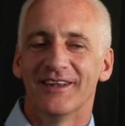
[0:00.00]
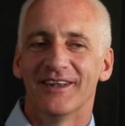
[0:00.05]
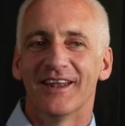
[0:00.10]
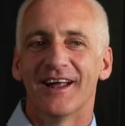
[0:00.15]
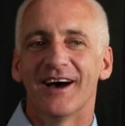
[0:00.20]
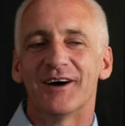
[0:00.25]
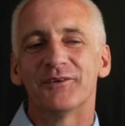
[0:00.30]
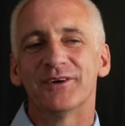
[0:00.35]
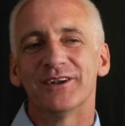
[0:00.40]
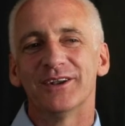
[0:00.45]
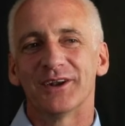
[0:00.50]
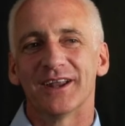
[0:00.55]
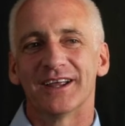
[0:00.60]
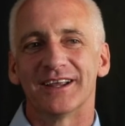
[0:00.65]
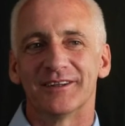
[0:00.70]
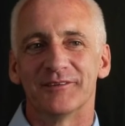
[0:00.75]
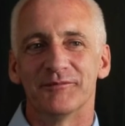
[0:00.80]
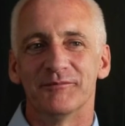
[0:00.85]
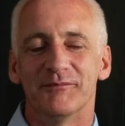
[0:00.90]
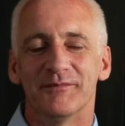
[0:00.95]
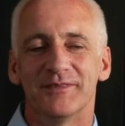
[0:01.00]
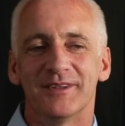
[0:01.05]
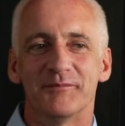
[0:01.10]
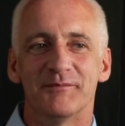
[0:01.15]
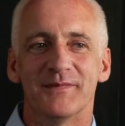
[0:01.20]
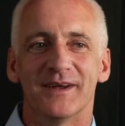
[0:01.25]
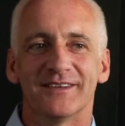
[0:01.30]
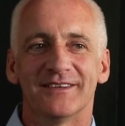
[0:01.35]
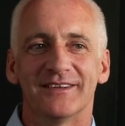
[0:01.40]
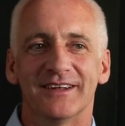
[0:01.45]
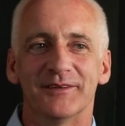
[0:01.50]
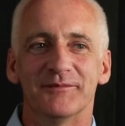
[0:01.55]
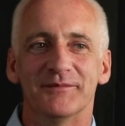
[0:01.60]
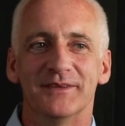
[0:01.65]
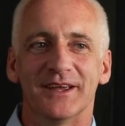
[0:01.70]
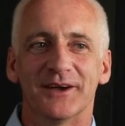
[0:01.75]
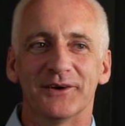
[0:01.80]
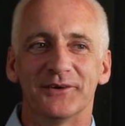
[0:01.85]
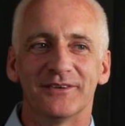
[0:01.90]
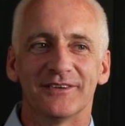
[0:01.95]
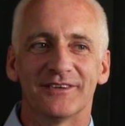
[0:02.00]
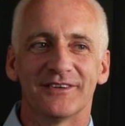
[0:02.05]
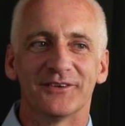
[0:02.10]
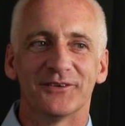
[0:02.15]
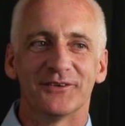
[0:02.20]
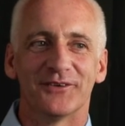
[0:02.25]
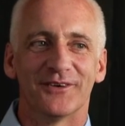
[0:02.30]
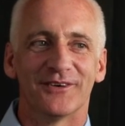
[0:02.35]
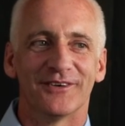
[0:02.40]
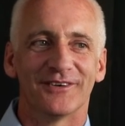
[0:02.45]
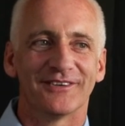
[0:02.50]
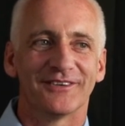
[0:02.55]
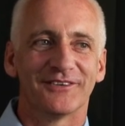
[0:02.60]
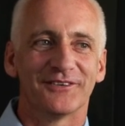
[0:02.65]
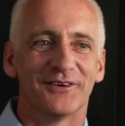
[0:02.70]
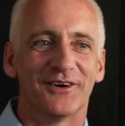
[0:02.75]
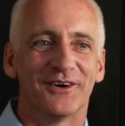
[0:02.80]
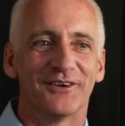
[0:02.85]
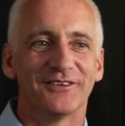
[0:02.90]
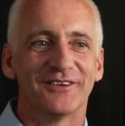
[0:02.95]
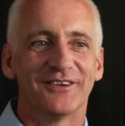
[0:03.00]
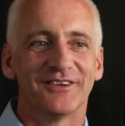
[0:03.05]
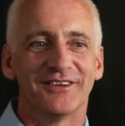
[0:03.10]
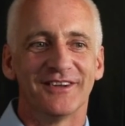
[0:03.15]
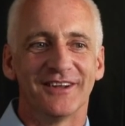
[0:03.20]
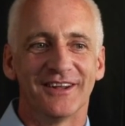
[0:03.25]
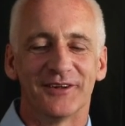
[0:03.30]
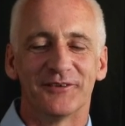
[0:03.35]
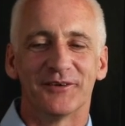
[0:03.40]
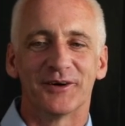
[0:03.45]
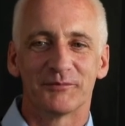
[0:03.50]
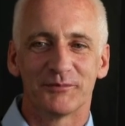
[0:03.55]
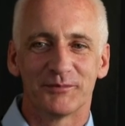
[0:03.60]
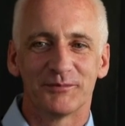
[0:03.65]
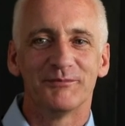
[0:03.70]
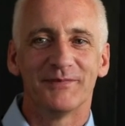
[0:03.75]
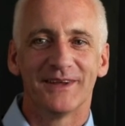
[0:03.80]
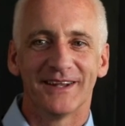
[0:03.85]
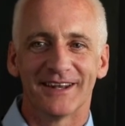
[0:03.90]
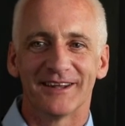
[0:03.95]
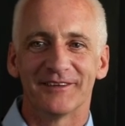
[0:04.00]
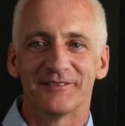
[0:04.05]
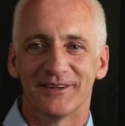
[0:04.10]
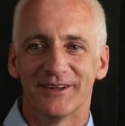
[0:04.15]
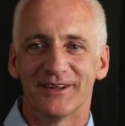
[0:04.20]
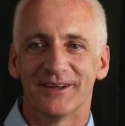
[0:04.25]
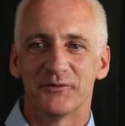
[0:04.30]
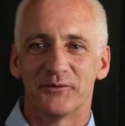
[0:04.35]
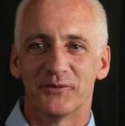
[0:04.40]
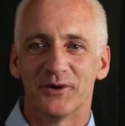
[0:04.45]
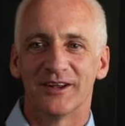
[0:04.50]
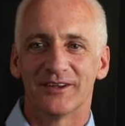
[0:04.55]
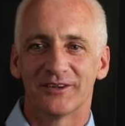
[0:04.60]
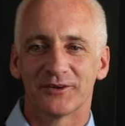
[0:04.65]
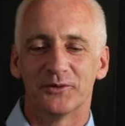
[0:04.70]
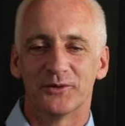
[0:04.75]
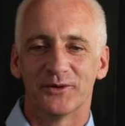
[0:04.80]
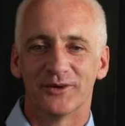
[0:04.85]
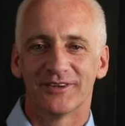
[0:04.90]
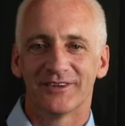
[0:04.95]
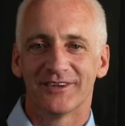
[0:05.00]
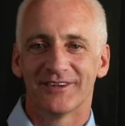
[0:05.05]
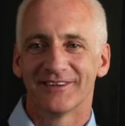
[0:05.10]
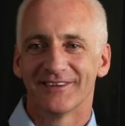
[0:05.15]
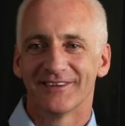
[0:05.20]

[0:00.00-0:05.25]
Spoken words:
I wouldn't like to miss anybody out, so I'll just say they were mainly for the West Coast.